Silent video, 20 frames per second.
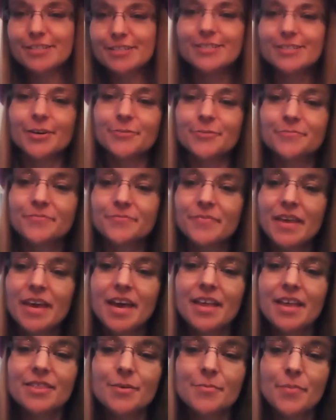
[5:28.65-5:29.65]
So
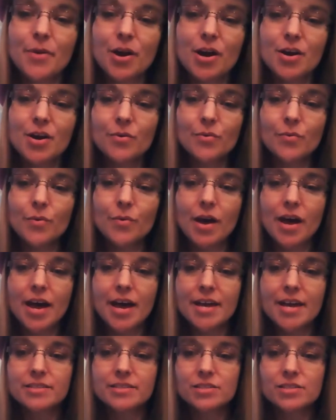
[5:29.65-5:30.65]
the part
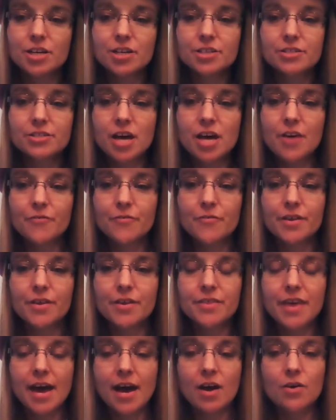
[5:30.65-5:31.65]
1 starts off
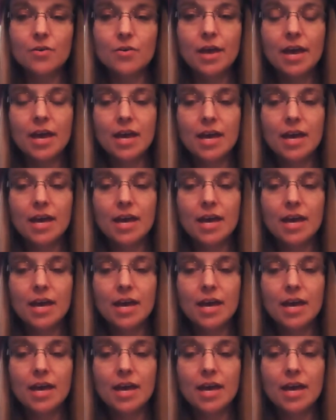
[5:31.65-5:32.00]
with how